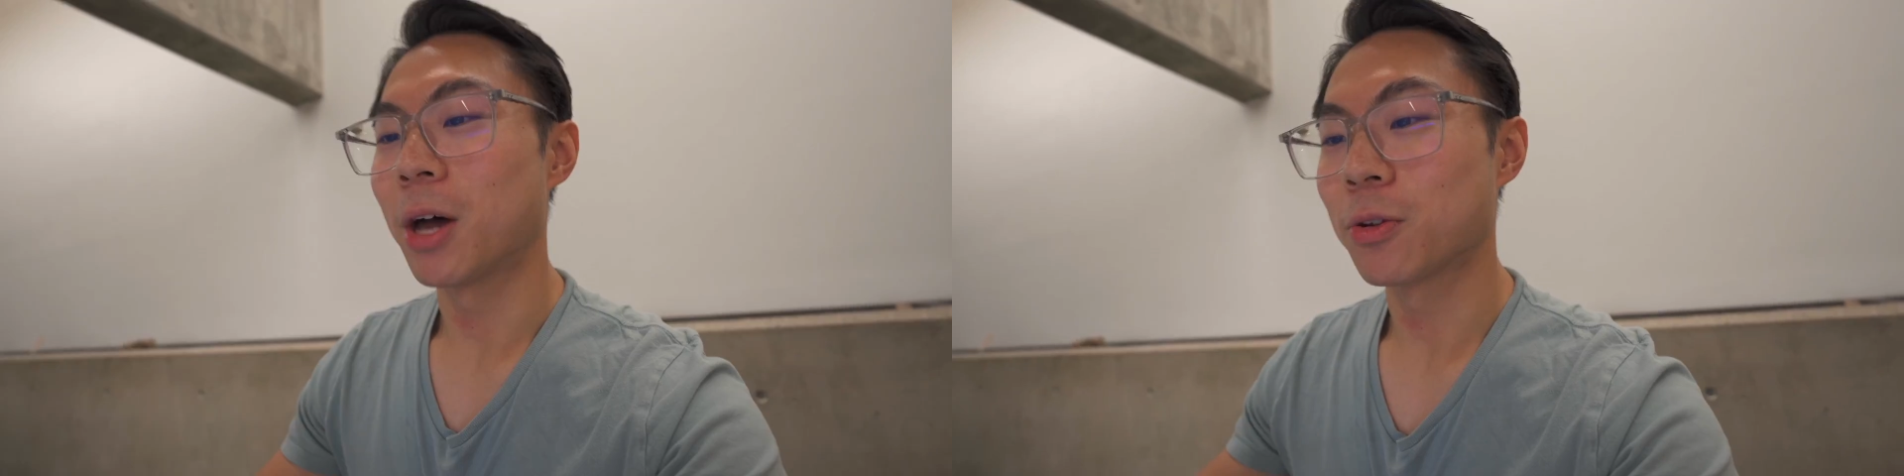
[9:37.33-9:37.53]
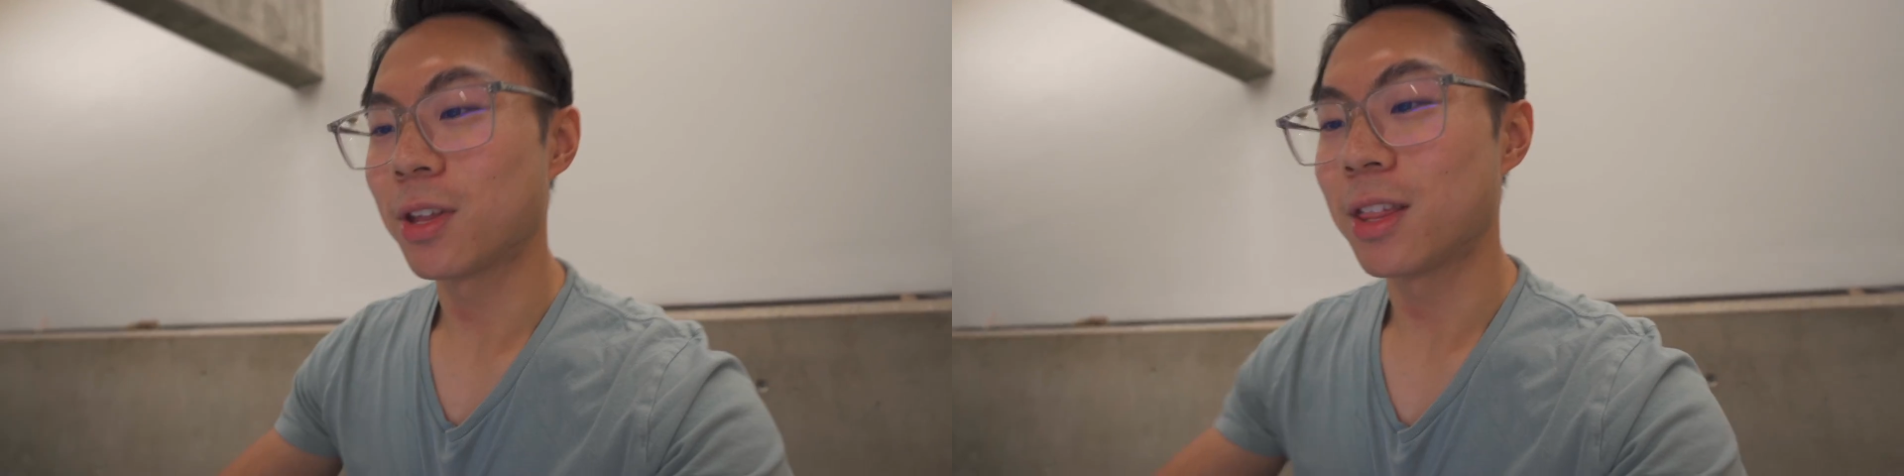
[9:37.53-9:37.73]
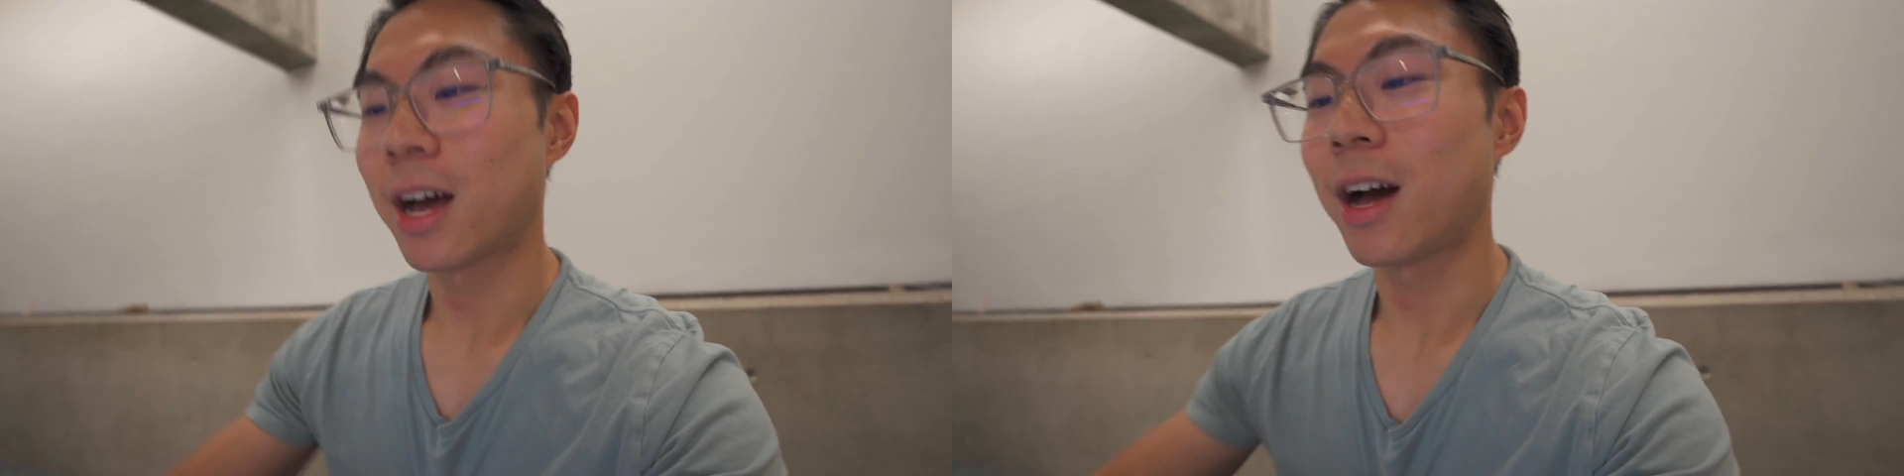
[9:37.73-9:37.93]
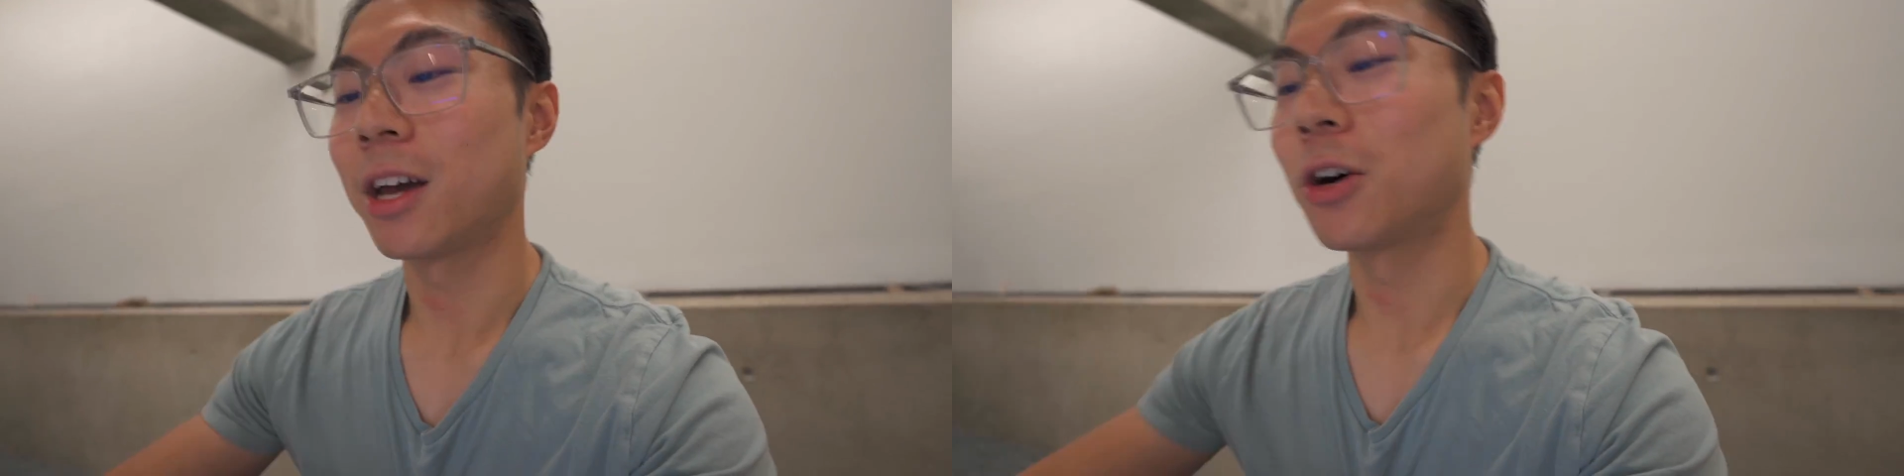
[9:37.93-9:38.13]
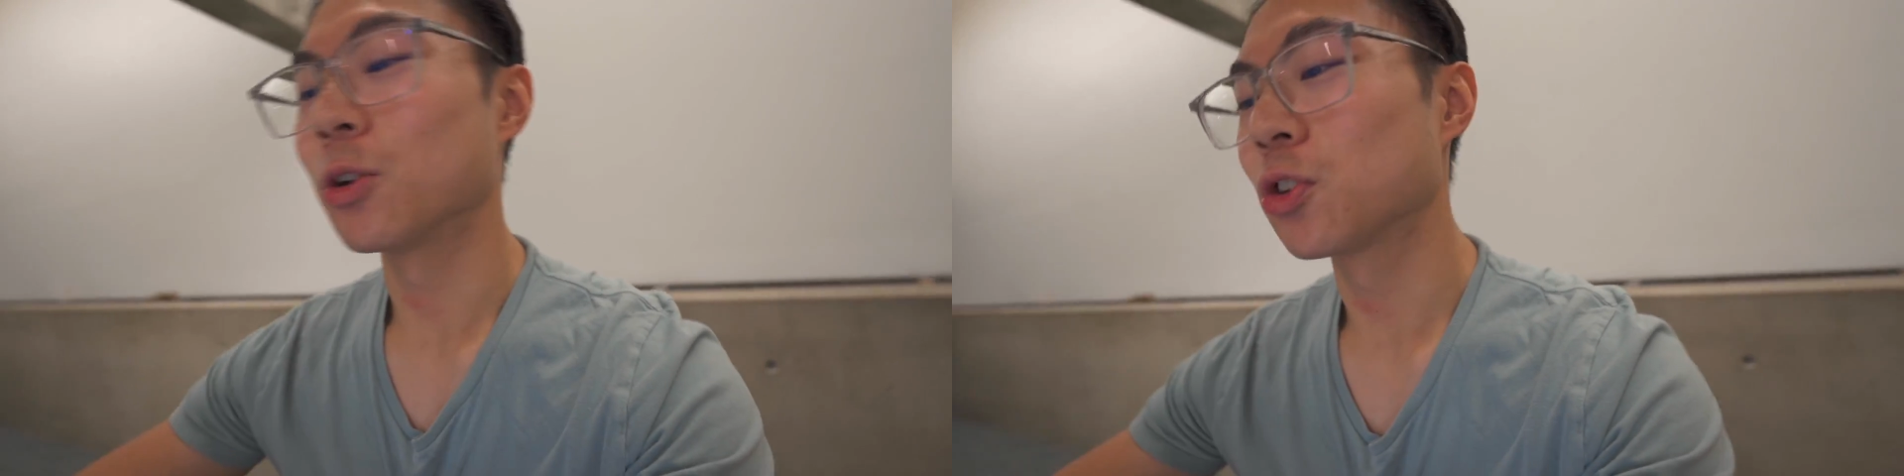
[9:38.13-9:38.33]
Other than that,
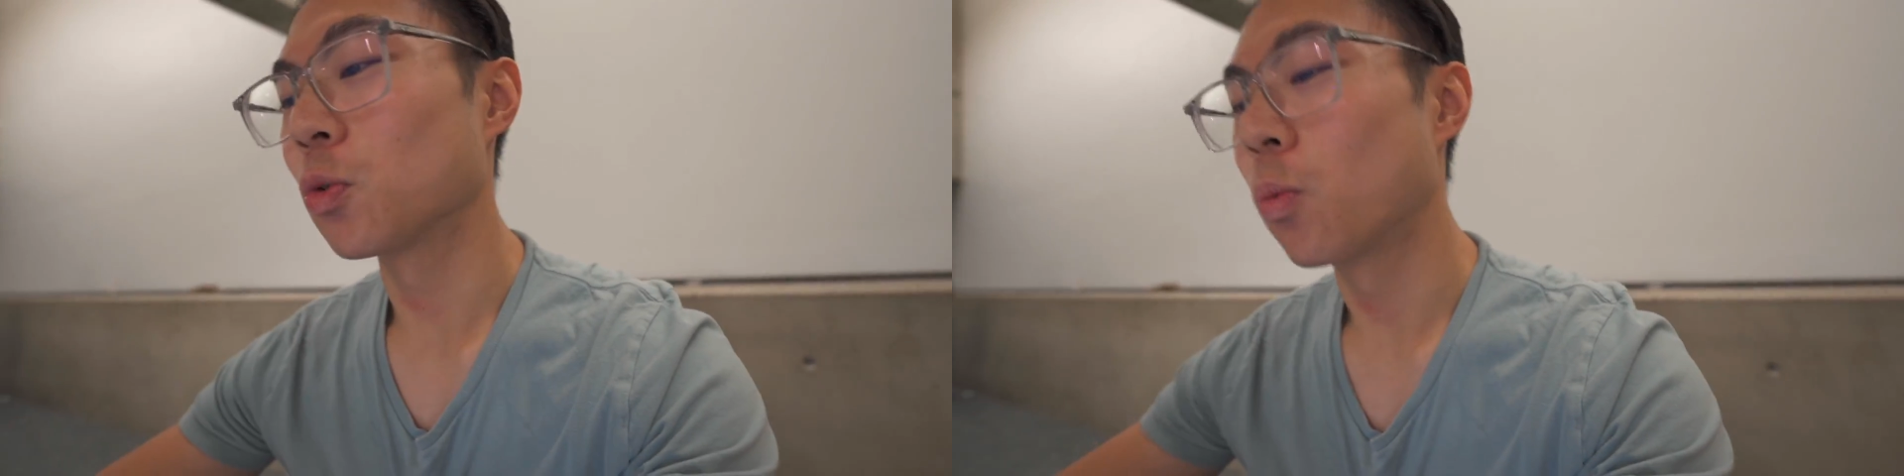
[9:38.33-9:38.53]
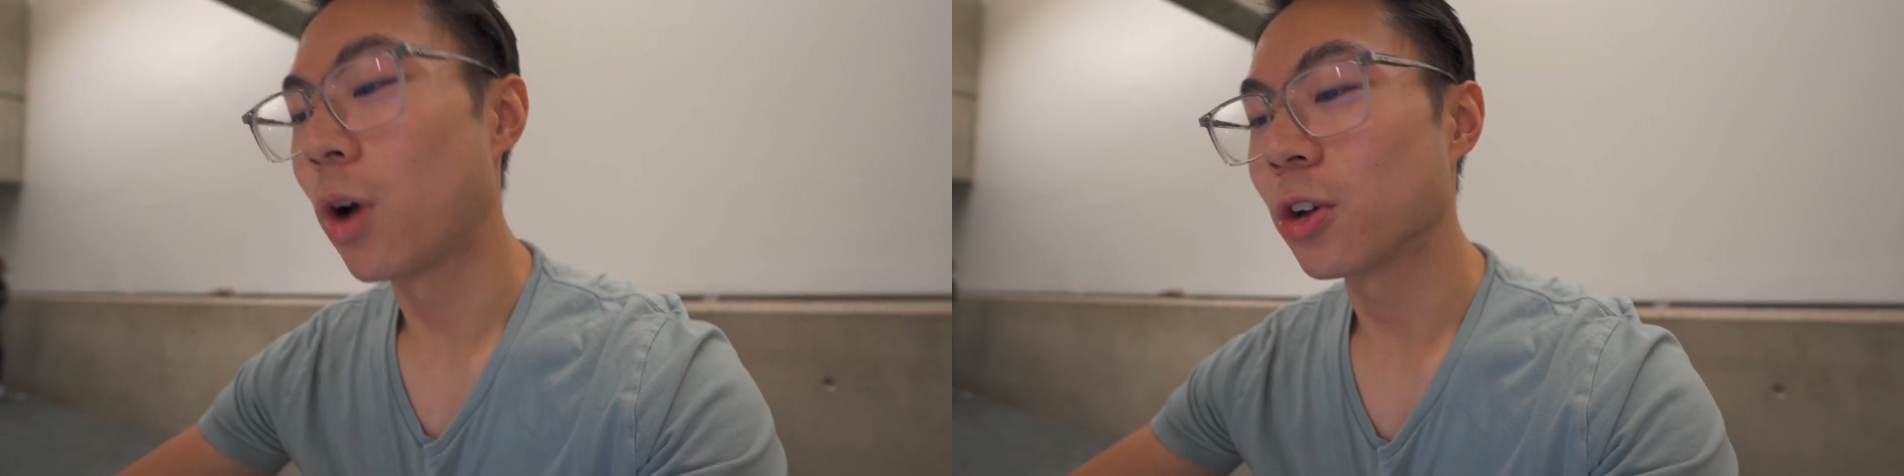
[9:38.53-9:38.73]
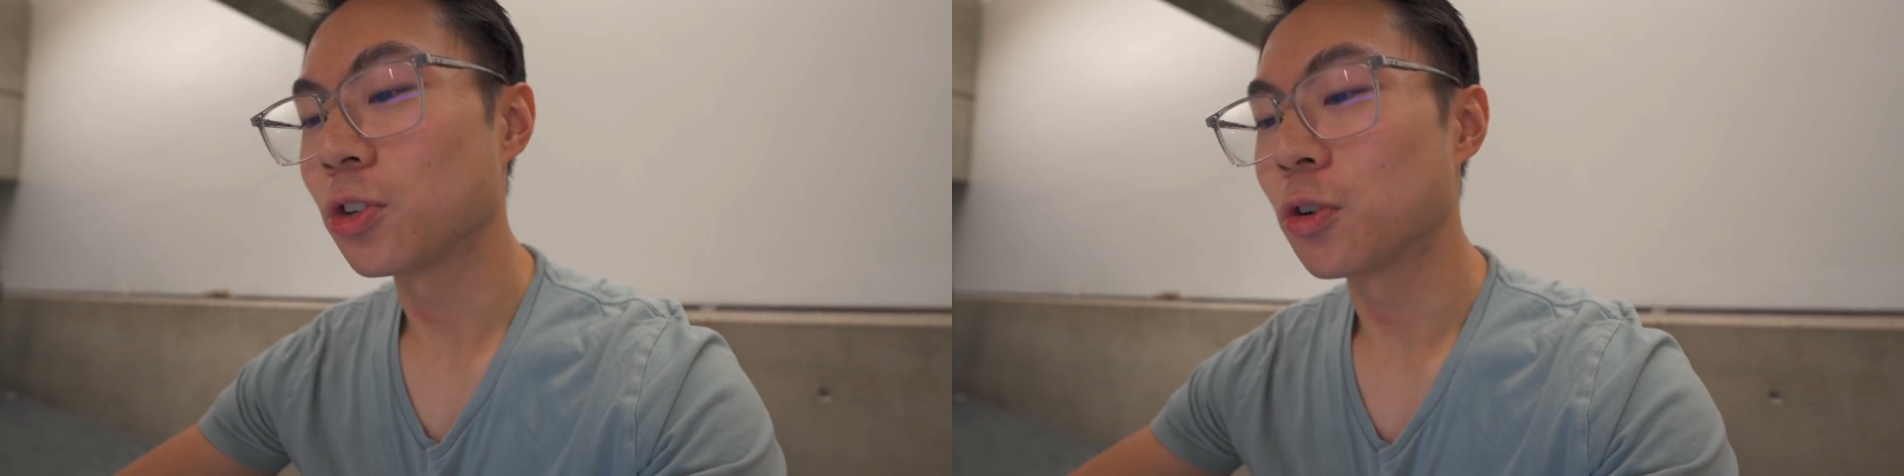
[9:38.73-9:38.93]
I also watched